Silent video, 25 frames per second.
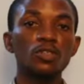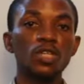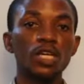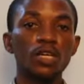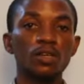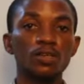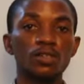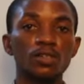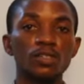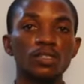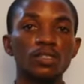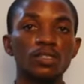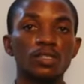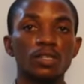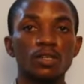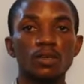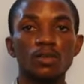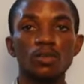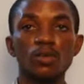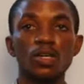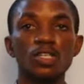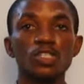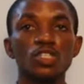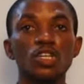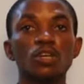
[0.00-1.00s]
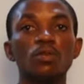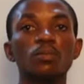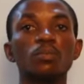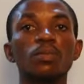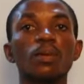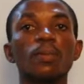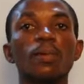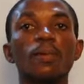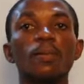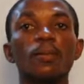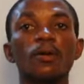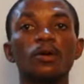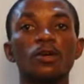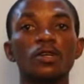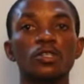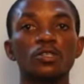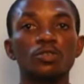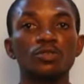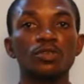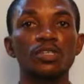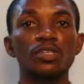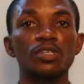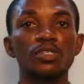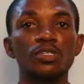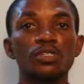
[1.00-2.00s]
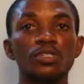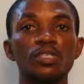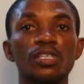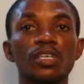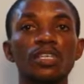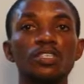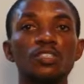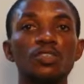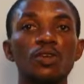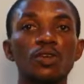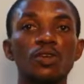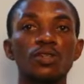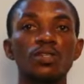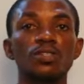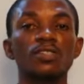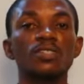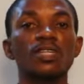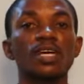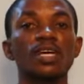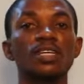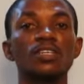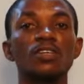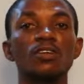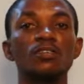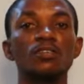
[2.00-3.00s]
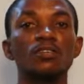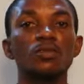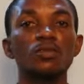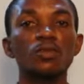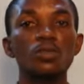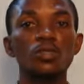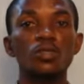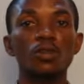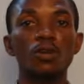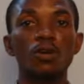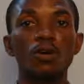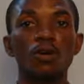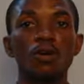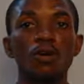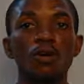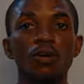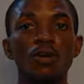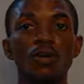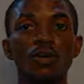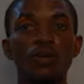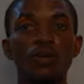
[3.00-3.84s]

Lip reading: seconds, a question will pop up on your screen to test your understanding of Hooke's law.